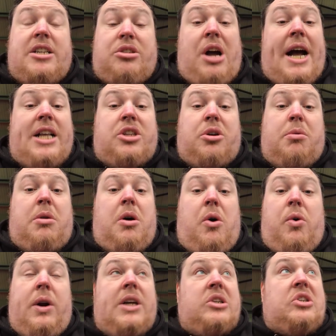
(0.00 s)
It's going top
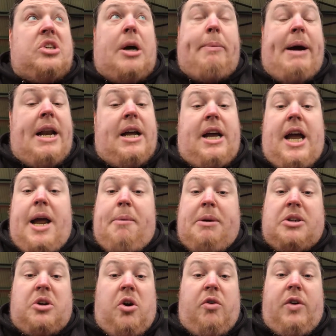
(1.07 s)
corner. Somehow the
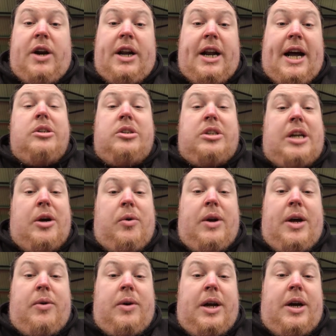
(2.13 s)
keeper's got rid of that. Still
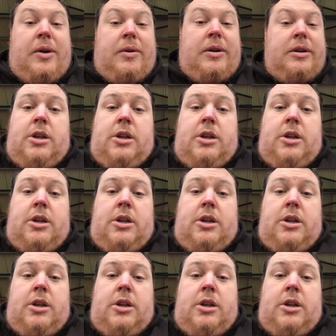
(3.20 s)
0-0.